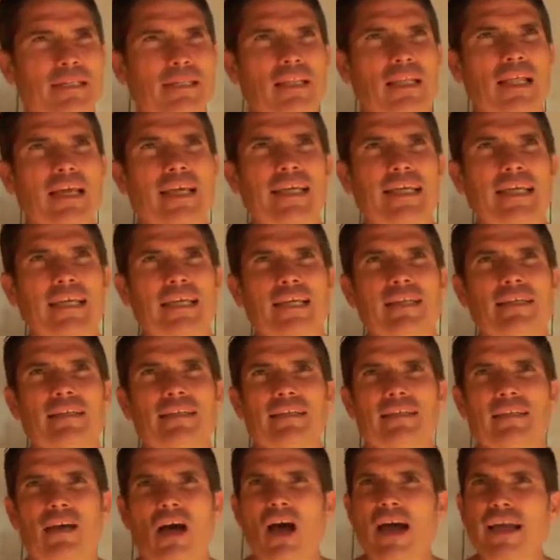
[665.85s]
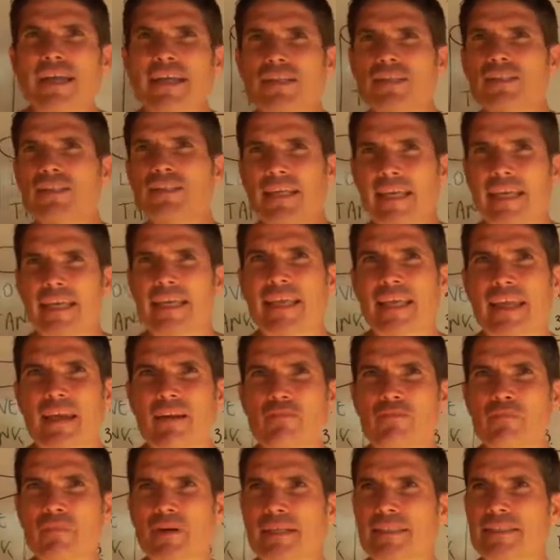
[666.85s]
Like, I can take care
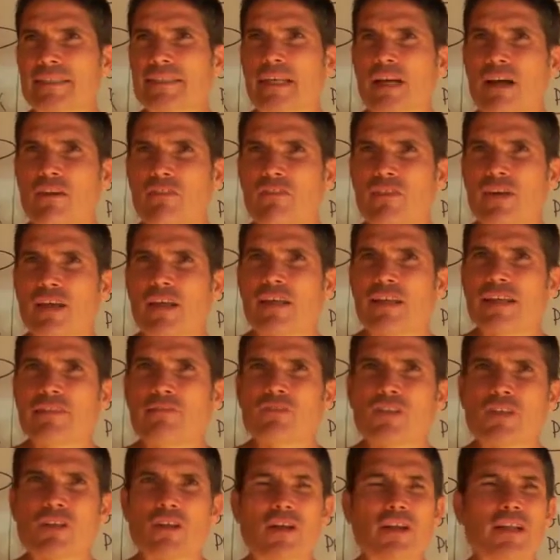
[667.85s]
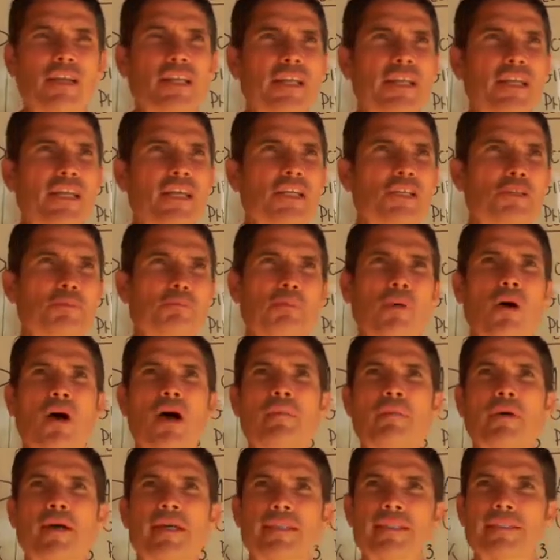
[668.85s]
of myself, and I lived a lot of years
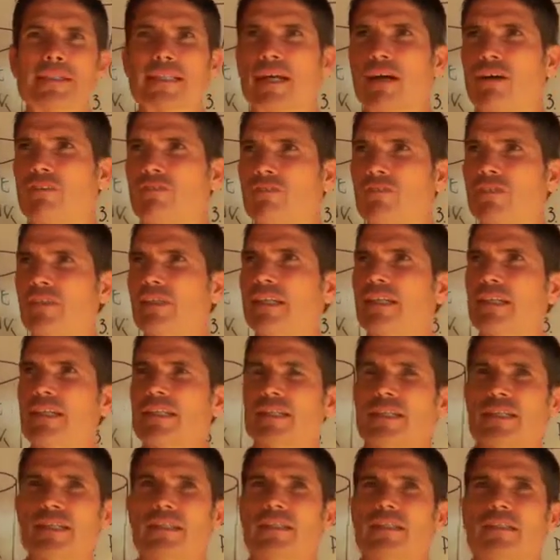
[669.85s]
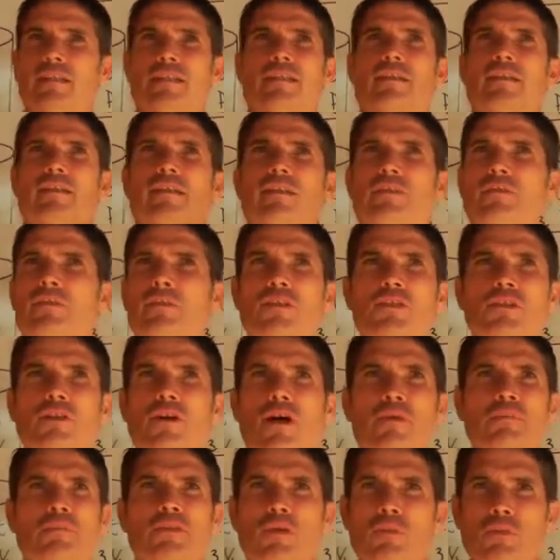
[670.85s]
by myself. There was
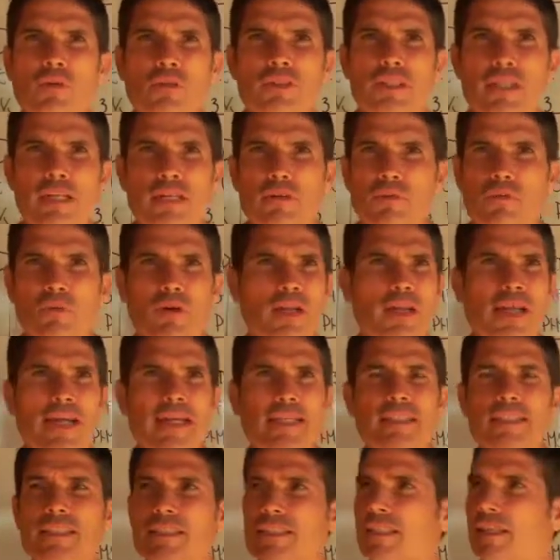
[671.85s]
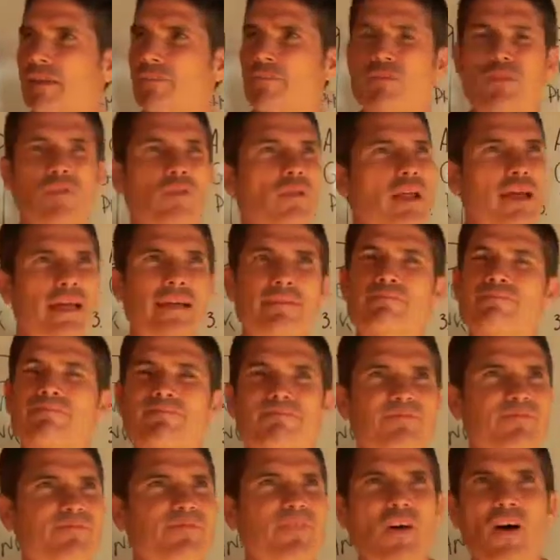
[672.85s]
times I wasn't in a relationship for like
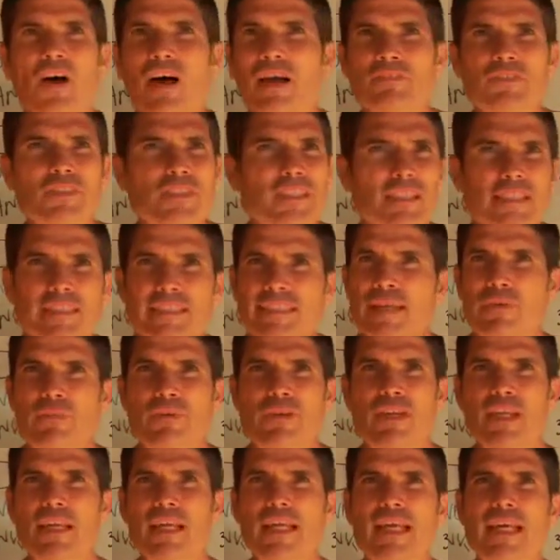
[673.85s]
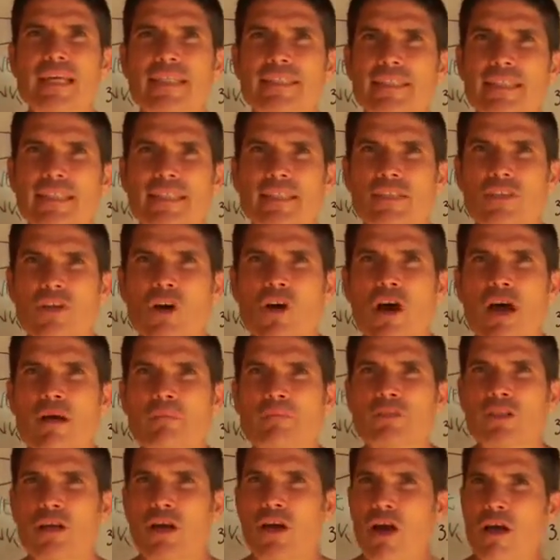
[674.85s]
5, 6, 7 years at a
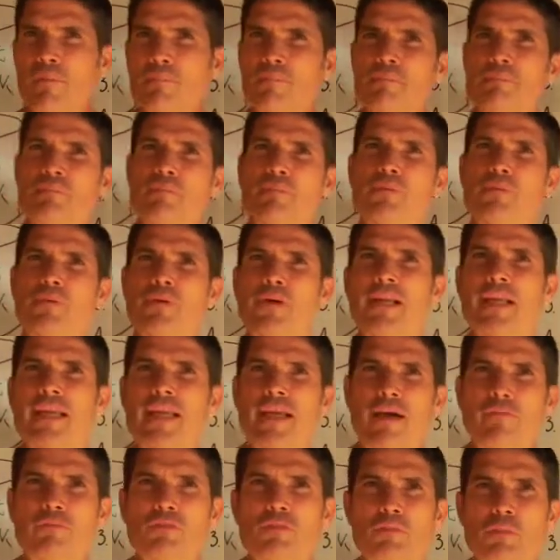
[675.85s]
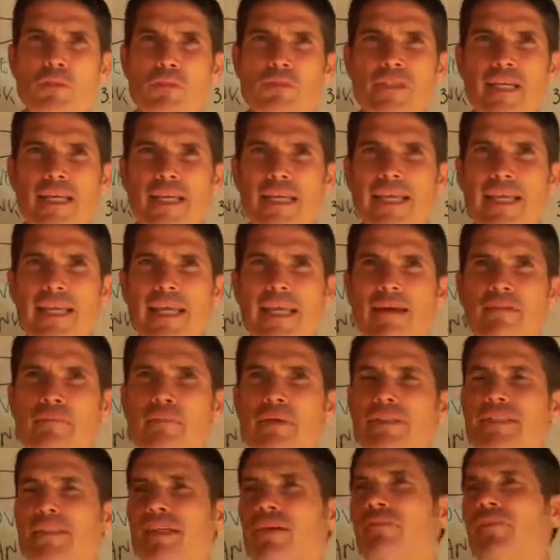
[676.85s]
time, so I'm pretty comfortable taking care of
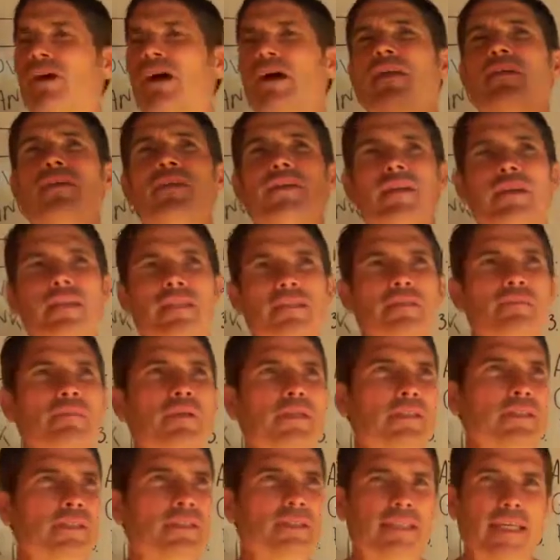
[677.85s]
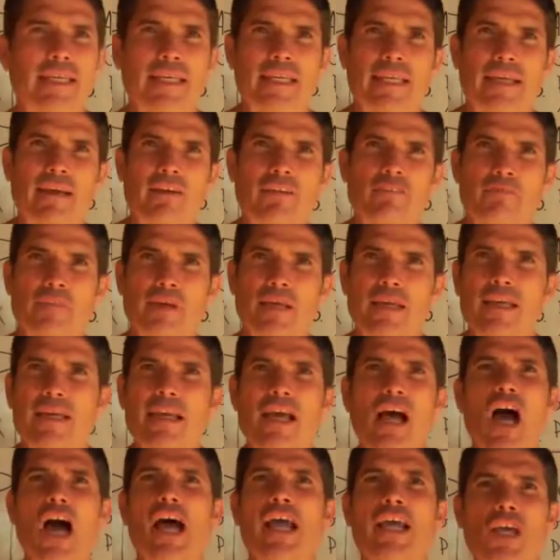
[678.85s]
myself. I don't need someone to take care of me.
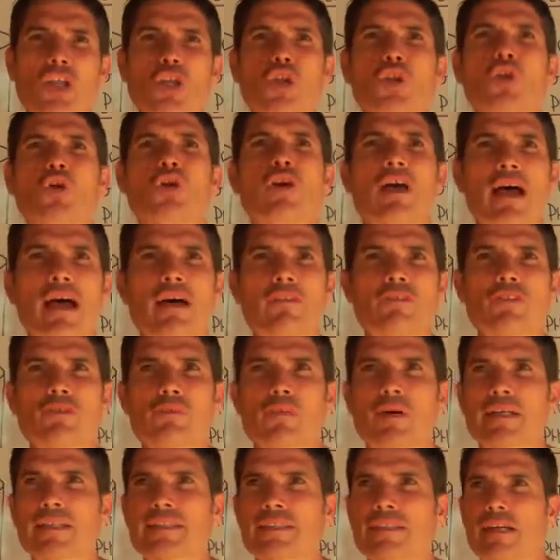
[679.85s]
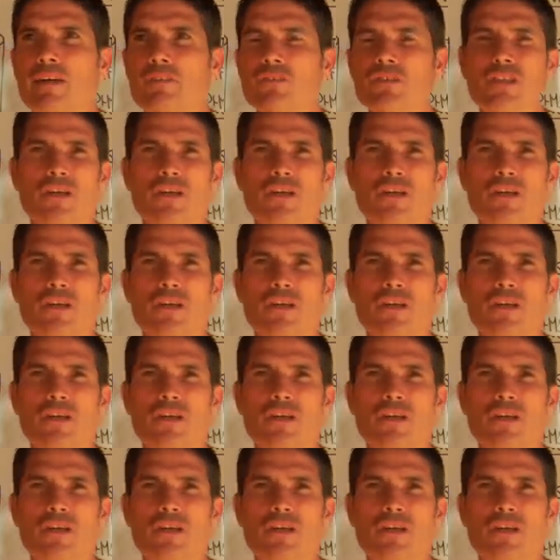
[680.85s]
I can look after myself.